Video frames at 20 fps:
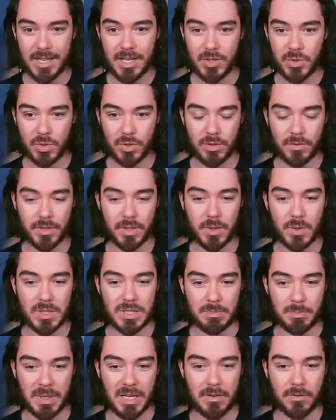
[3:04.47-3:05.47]
The reviews
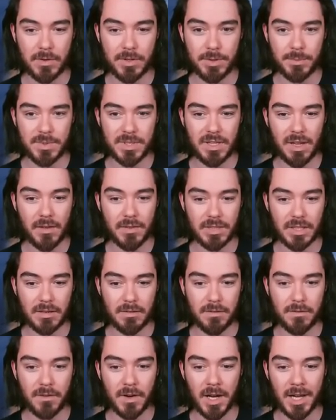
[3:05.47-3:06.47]
speak for themselves, like
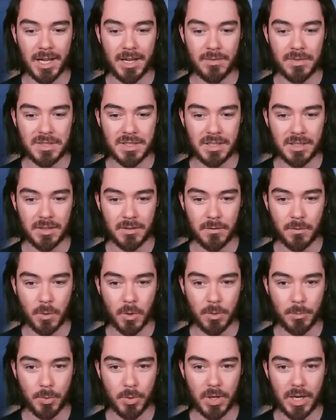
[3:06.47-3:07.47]
5s here,
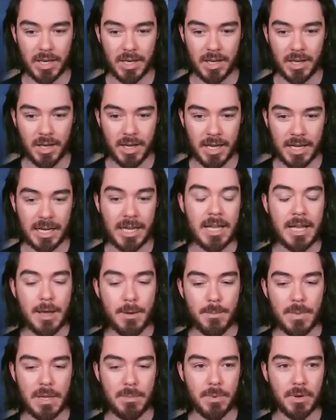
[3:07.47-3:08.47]
4.9.
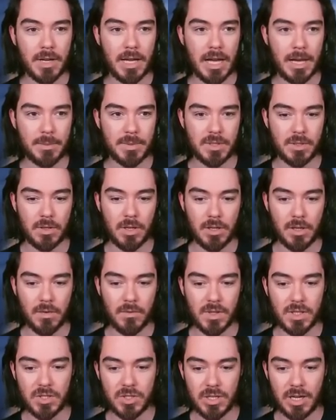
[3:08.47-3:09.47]
People absolutely love
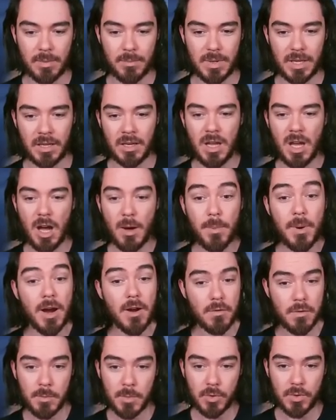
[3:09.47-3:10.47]
this champion,
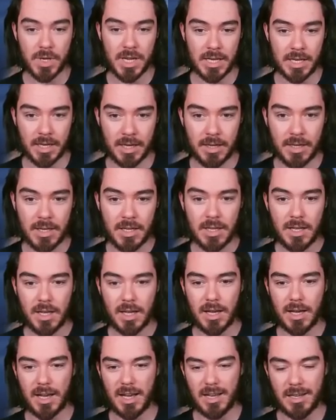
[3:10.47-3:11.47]
apart from Marina,
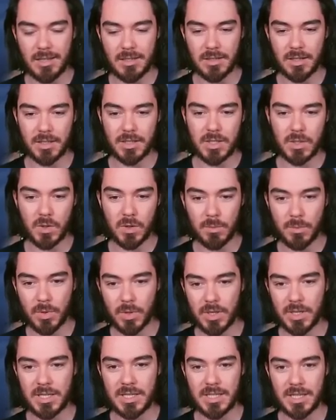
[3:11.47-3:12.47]
and he's not too
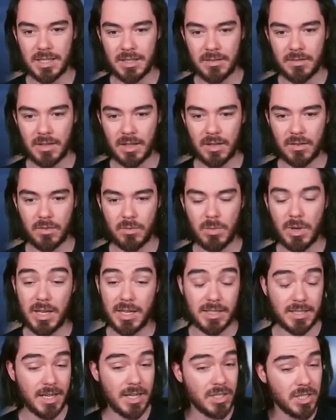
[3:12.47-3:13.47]
important in, like, well,
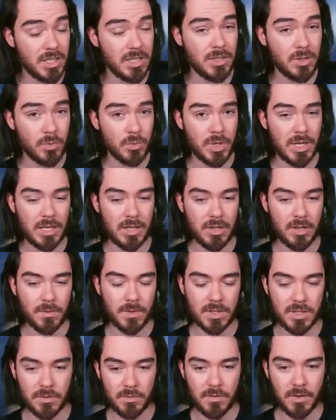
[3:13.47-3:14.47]
he's actually still really good
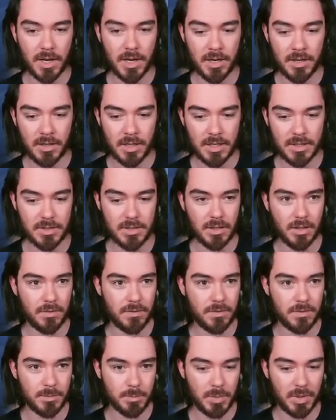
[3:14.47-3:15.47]
for some Fire Knight
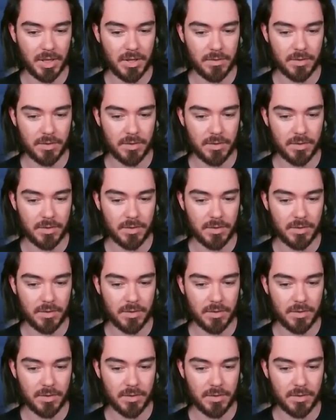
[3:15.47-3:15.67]
stuff, believe